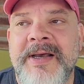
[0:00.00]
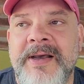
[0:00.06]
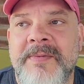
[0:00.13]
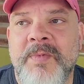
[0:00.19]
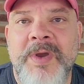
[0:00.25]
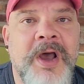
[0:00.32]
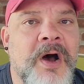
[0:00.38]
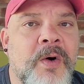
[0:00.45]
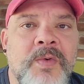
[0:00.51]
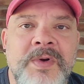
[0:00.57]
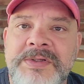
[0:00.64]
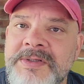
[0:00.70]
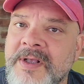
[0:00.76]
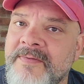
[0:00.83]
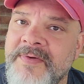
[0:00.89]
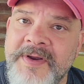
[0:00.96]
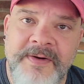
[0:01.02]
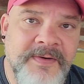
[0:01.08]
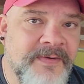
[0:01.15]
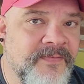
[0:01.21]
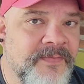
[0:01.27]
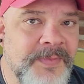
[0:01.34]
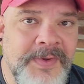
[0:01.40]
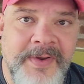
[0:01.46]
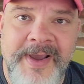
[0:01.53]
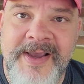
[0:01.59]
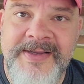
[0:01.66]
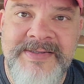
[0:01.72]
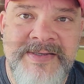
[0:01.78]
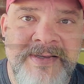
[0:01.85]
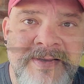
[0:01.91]
We always love hearing from you
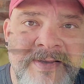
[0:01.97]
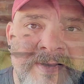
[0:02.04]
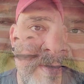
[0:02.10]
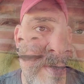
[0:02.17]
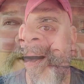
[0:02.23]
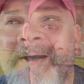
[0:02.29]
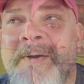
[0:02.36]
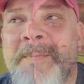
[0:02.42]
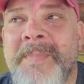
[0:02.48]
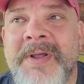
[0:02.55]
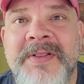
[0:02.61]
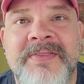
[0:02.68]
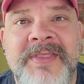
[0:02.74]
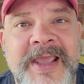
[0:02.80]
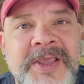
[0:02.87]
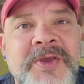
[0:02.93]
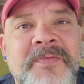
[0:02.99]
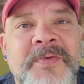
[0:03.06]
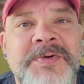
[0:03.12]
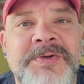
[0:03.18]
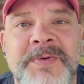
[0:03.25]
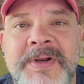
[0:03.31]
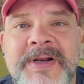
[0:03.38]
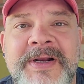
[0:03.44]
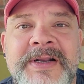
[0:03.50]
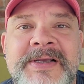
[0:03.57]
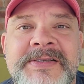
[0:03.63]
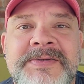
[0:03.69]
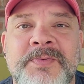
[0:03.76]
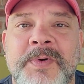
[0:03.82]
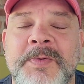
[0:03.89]
guys. But thank you for joining
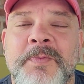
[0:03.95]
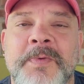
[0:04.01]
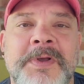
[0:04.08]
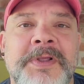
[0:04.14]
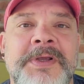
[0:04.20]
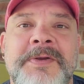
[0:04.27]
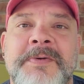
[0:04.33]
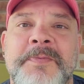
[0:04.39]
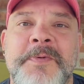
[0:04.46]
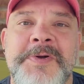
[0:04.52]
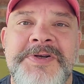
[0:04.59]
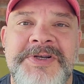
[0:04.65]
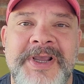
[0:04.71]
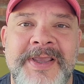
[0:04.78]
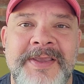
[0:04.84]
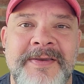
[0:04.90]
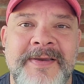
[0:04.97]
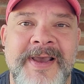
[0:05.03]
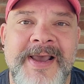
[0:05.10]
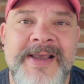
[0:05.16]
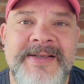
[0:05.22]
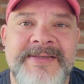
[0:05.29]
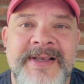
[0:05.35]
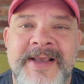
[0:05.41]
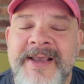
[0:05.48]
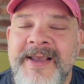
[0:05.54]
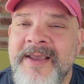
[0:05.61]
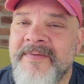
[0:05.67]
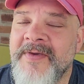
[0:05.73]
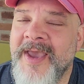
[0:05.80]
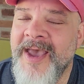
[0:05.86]
us. We really do appreciate you guys.
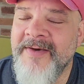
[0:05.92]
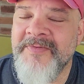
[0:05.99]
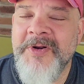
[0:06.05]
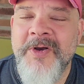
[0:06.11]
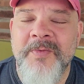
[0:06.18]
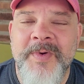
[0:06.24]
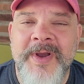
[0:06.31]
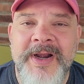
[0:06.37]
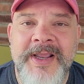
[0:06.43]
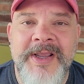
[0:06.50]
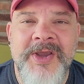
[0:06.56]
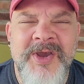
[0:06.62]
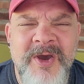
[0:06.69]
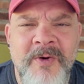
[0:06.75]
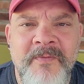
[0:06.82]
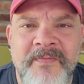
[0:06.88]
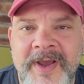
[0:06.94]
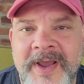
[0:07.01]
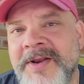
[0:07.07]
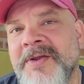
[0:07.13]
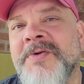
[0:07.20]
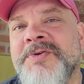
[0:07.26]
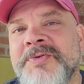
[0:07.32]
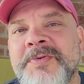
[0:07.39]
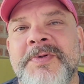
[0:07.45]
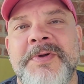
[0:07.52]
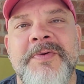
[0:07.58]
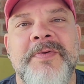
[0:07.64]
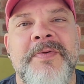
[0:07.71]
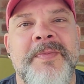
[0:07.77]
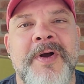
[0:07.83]
If you haven't already, go find your
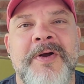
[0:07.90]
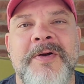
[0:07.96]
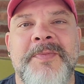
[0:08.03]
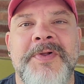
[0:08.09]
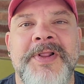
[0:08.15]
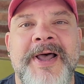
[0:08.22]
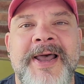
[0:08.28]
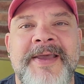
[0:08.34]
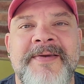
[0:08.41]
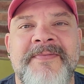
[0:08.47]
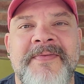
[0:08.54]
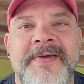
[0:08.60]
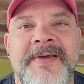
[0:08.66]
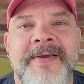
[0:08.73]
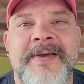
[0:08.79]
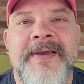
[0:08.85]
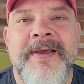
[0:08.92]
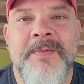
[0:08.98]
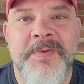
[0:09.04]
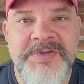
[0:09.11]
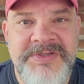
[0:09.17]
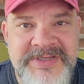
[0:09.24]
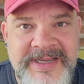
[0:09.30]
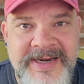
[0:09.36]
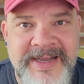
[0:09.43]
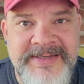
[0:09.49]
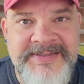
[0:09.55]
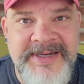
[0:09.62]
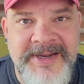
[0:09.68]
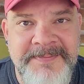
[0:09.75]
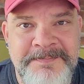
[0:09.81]
truly remarkable life, and we'll see you
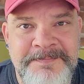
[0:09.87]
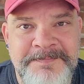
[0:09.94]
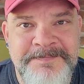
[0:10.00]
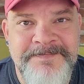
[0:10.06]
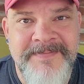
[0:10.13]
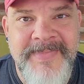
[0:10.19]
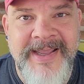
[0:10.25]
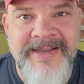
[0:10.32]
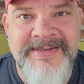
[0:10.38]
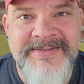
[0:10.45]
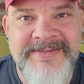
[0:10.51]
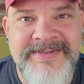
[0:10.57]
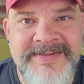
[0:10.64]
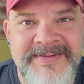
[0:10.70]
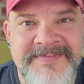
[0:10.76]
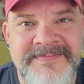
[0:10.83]
next time. Thanks.